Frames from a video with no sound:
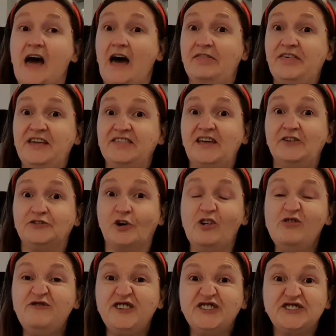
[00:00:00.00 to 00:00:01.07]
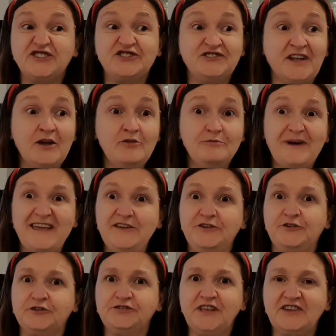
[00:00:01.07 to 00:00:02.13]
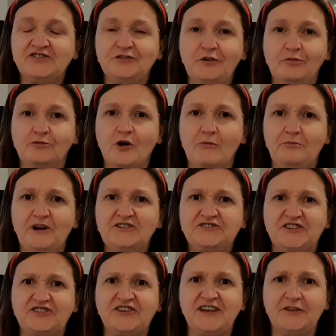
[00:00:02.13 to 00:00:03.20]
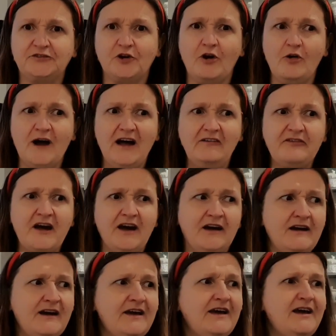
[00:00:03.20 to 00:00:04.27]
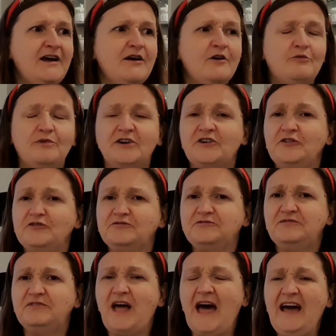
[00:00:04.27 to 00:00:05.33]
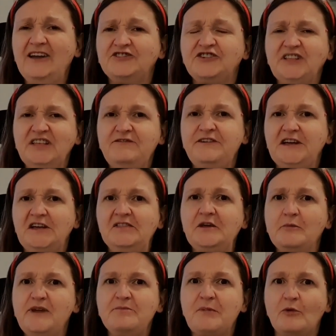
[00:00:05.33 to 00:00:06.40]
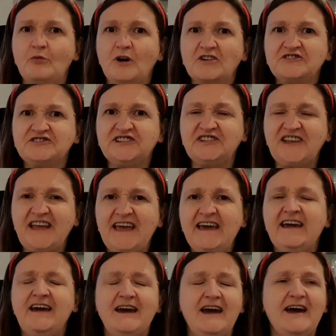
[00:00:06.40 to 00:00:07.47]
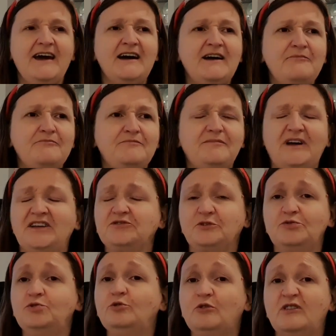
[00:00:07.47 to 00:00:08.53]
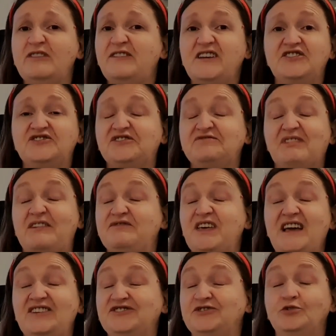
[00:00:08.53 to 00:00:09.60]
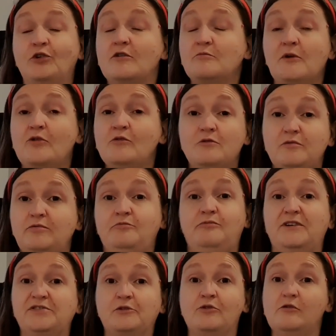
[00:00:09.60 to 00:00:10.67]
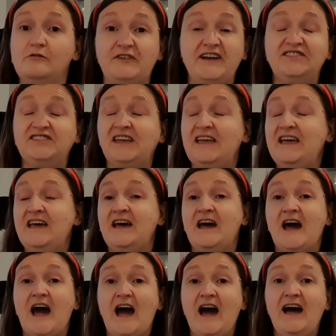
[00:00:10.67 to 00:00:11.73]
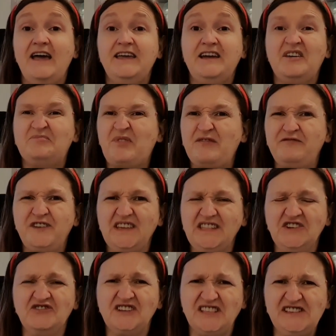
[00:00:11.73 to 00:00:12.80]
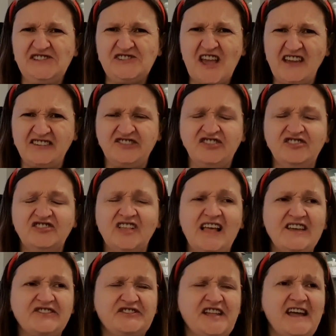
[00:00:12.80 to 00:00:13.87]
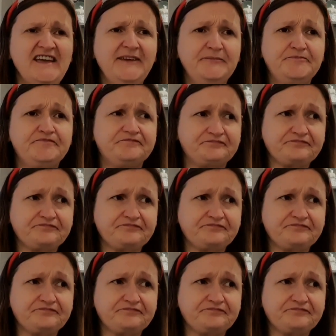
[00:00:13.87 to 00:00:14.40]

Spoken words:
I think that's all for just now. My goodness, not got much to say at all, have I? We're actually feeling a wee bit worse today. I don't know if that's normal with COVID. I have been feeling really sick since last night